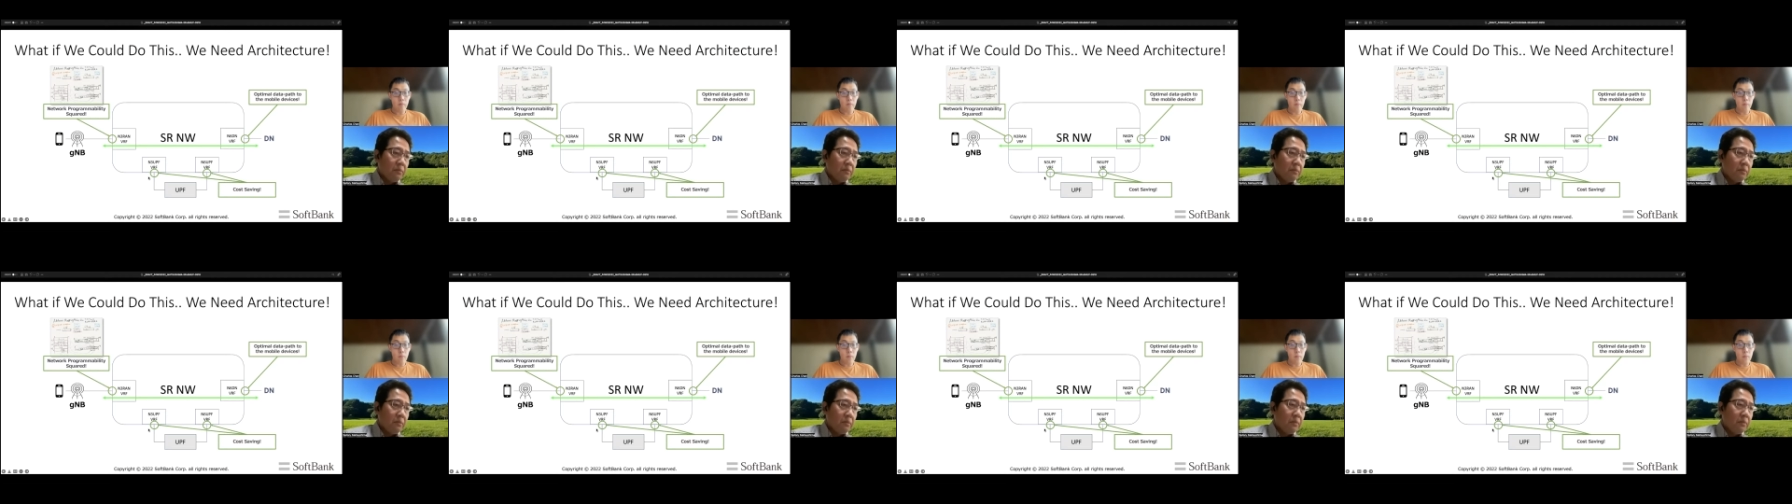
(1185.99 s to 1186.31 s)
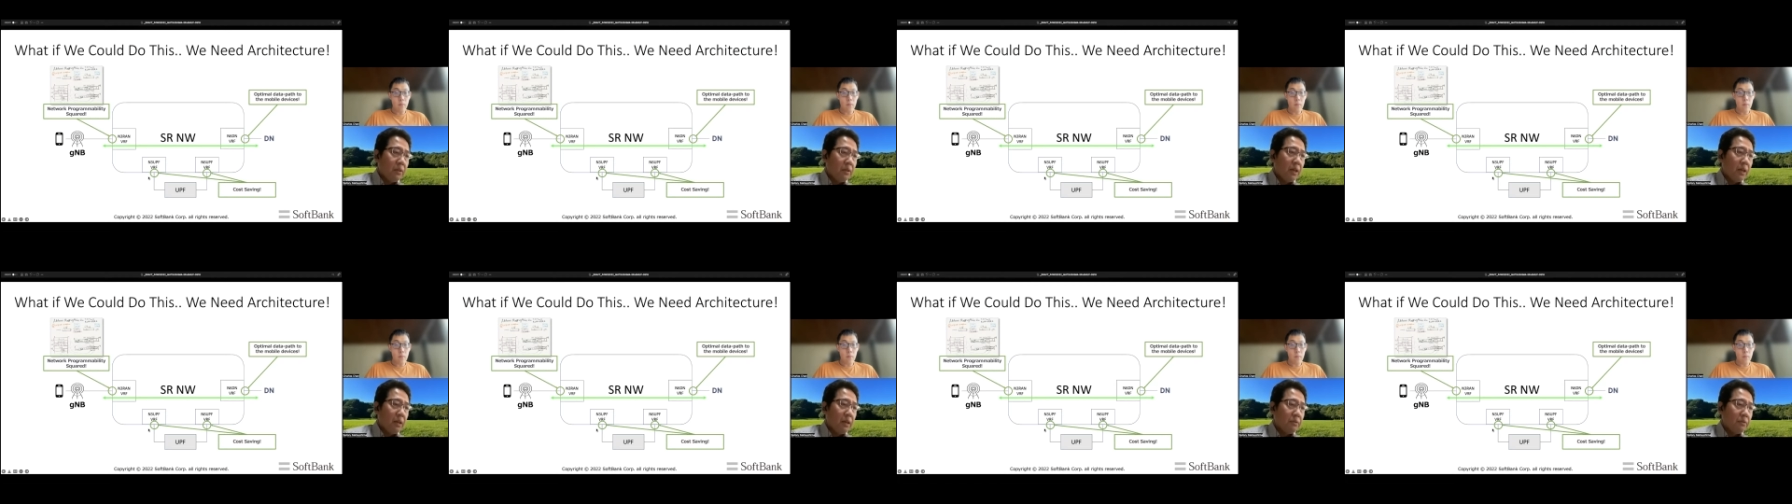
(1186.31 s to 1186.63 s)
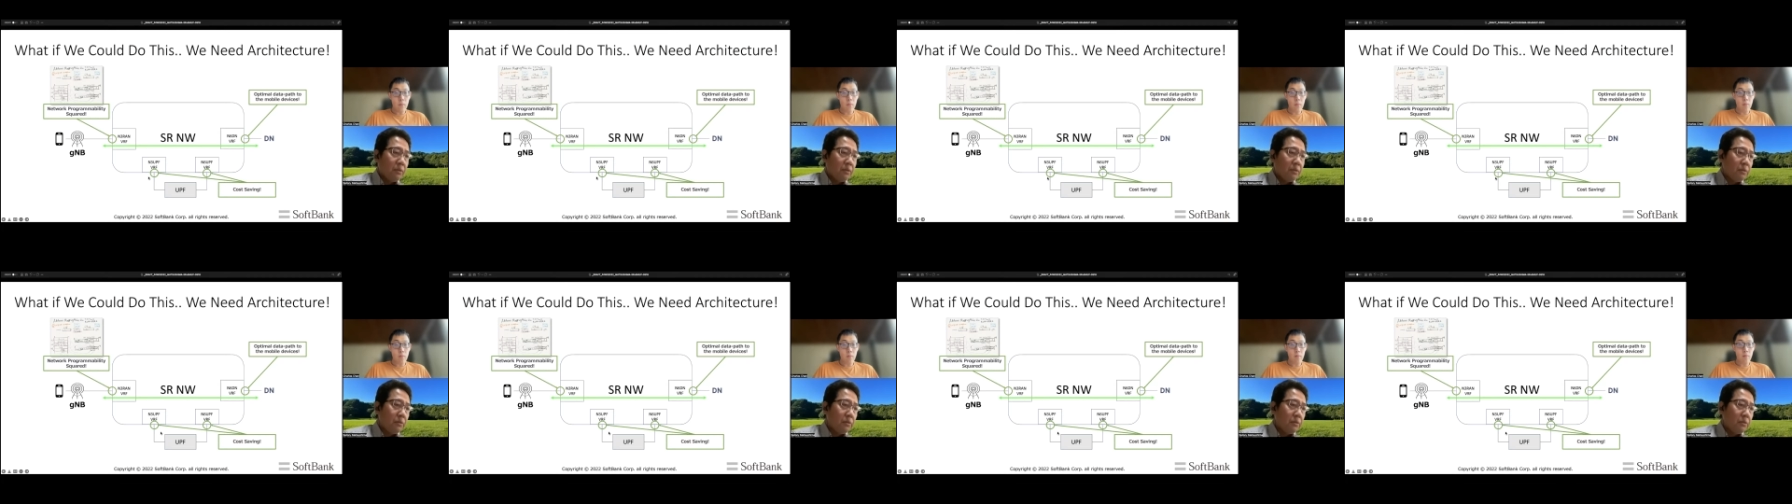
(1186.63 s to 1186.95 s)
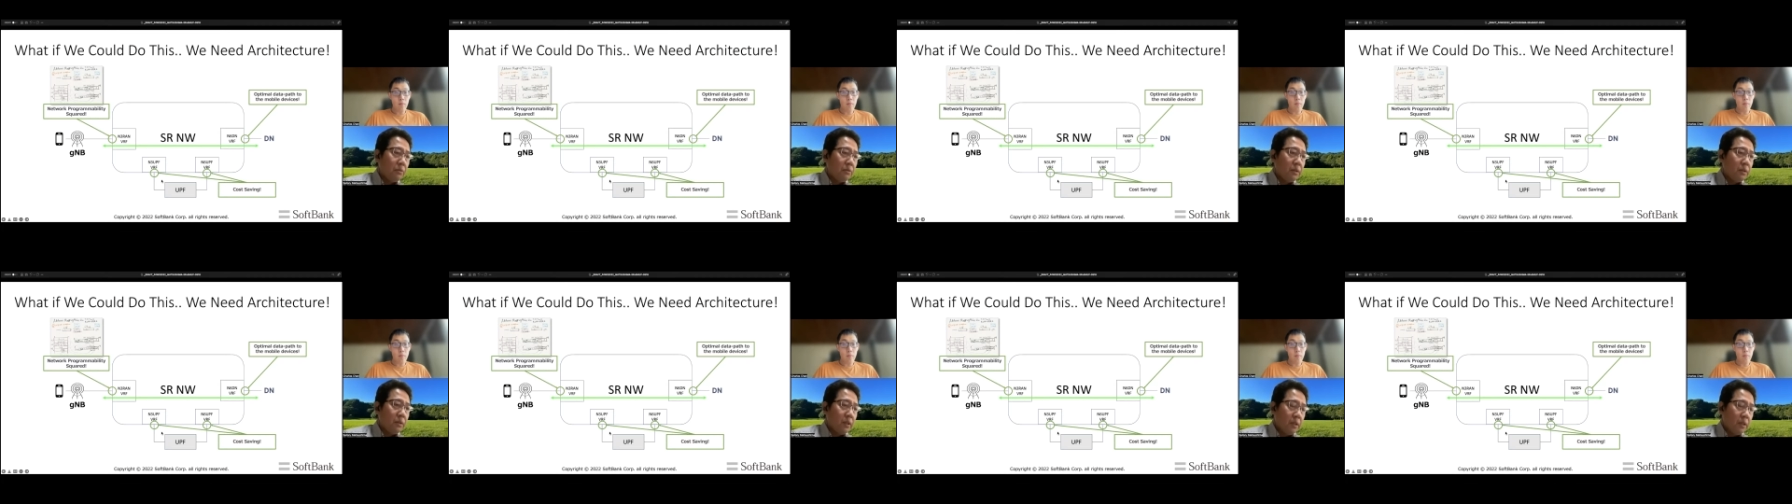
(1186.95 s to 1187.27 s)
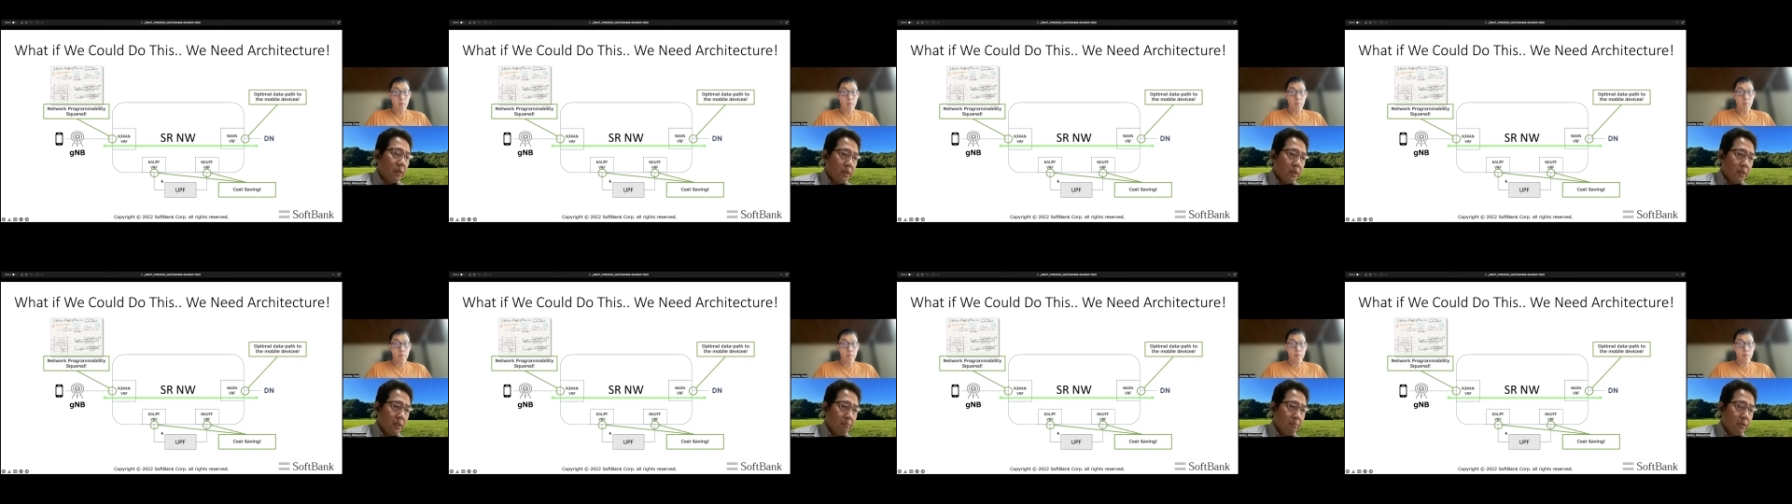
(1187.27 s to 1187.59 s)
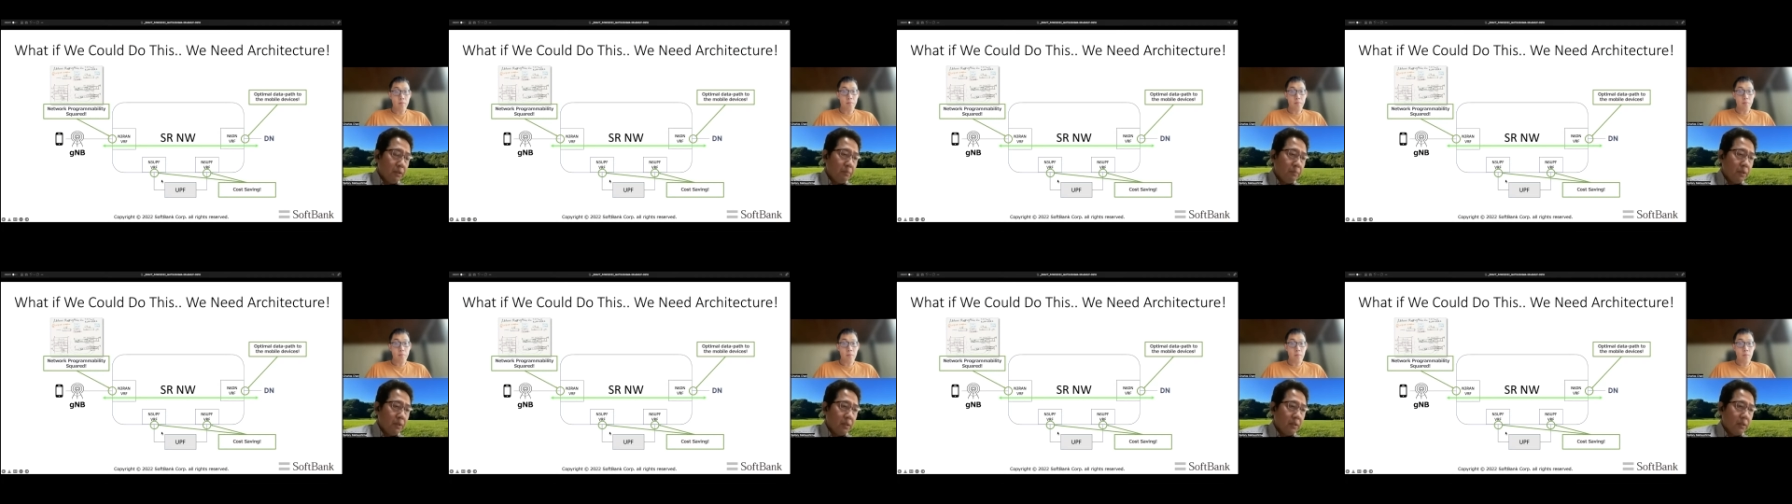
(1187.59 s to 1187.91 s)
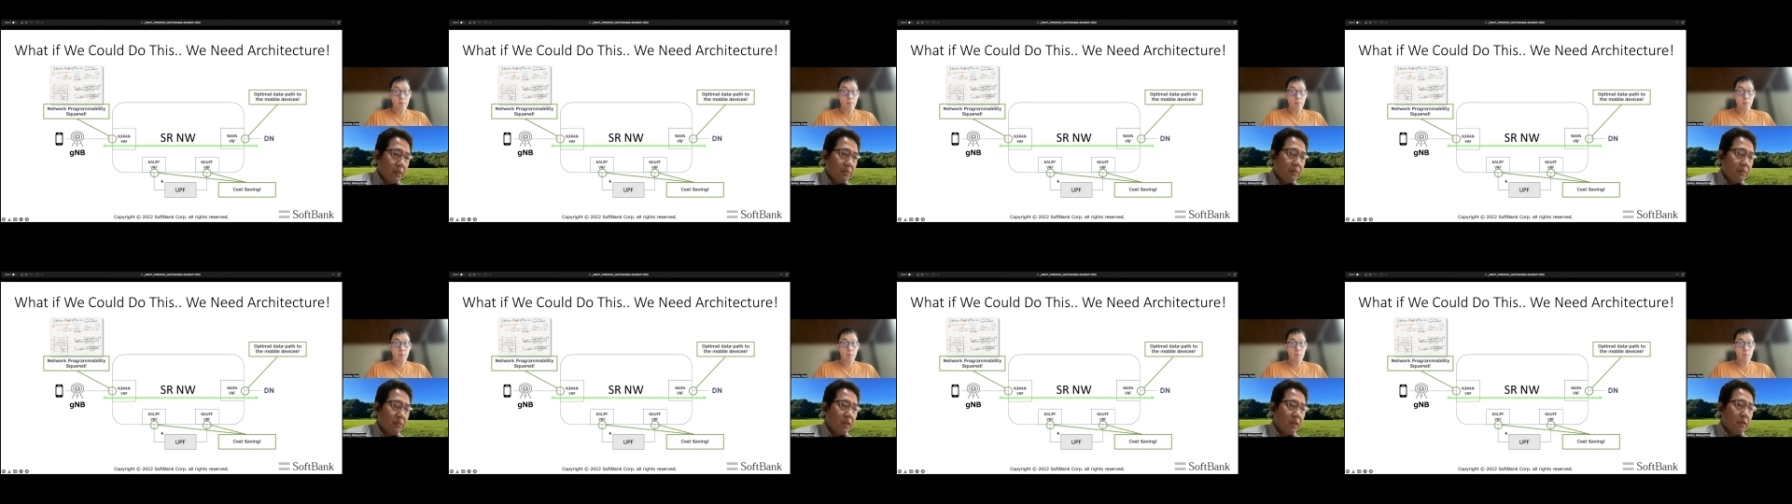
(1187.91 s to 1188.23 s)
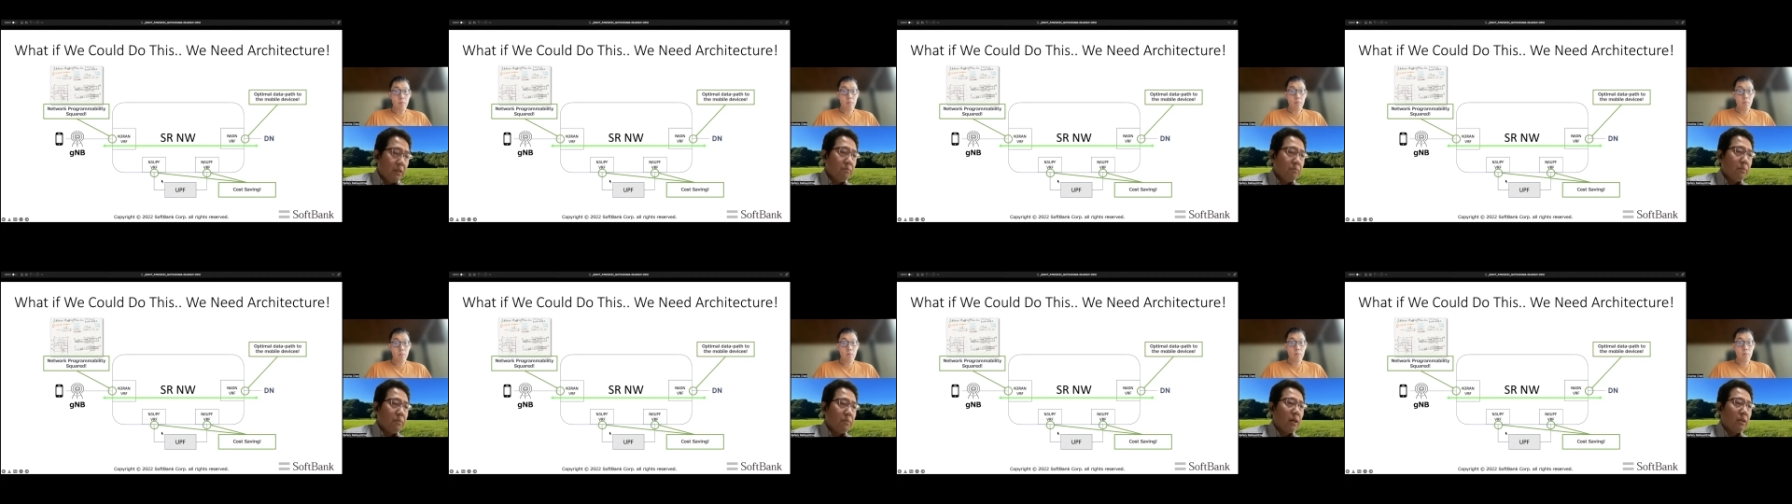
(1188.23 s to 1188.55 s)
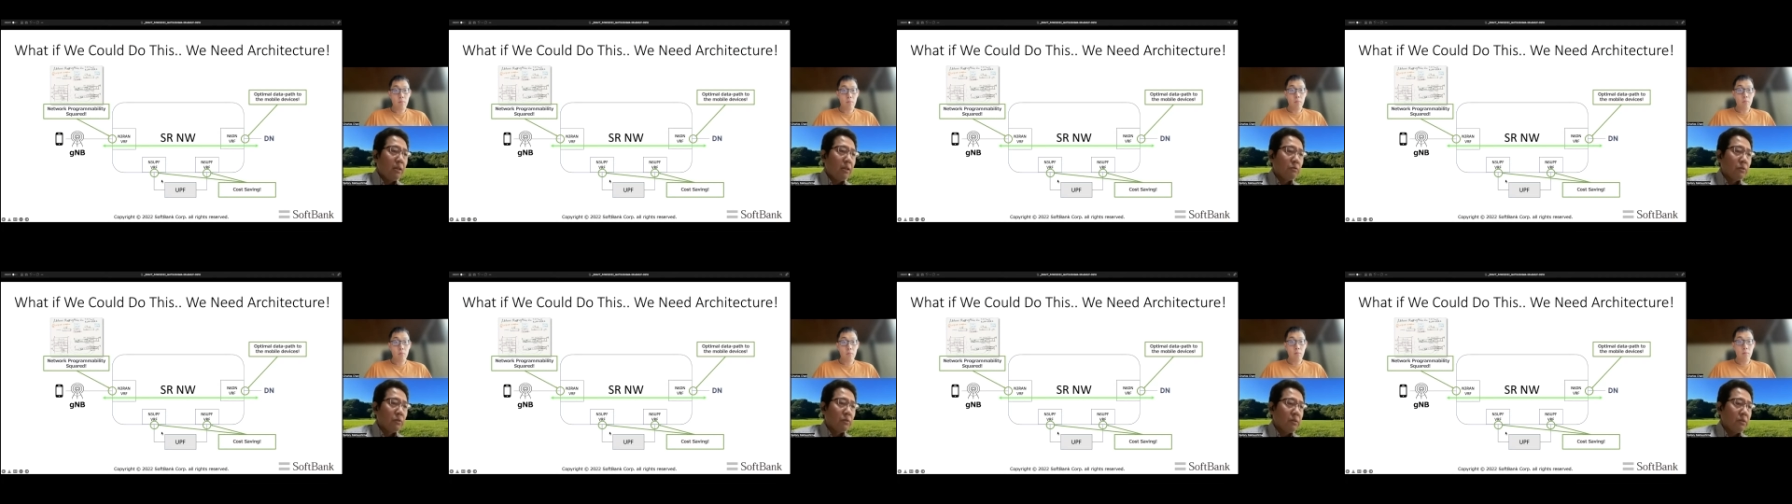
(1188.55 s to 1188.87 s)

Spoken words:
we have to prepare the same bandwidth